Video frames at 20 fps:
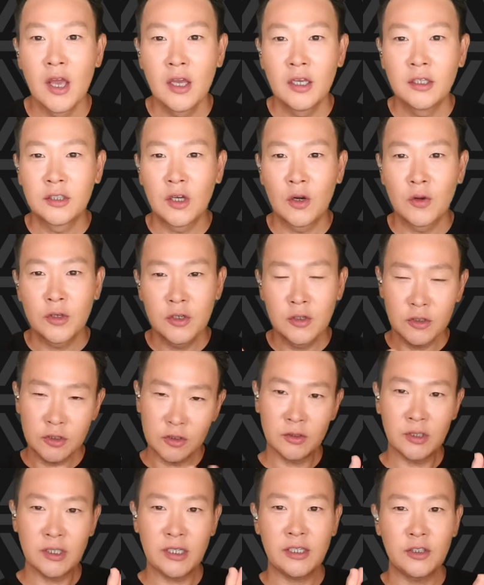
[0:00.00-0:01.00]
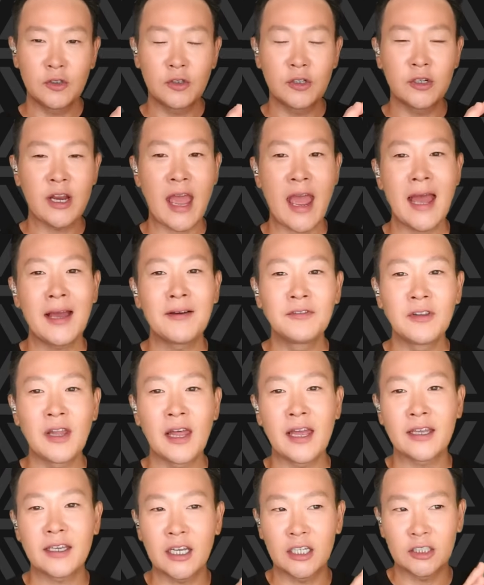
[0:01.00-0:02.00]
So usually you can have
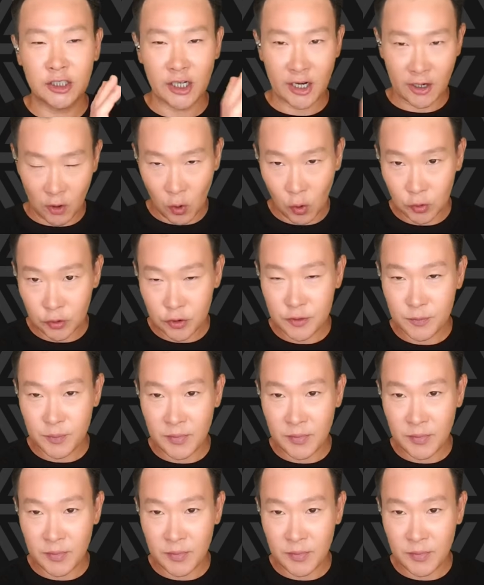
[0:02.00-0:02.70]
like a shareholders